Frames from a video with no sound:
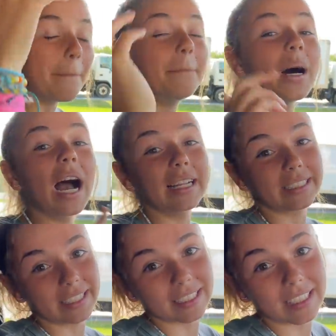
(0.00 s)

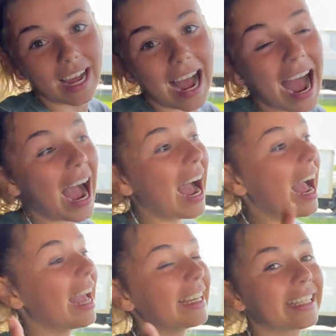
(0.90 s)
But I